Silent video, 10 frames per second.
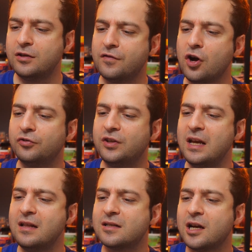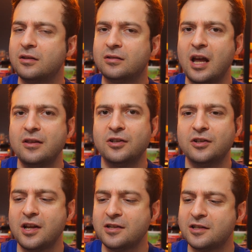you've got the inside
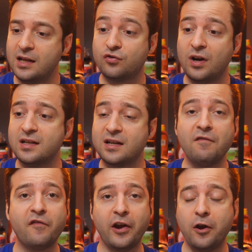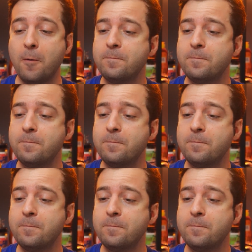tenderness. It's really something, you know.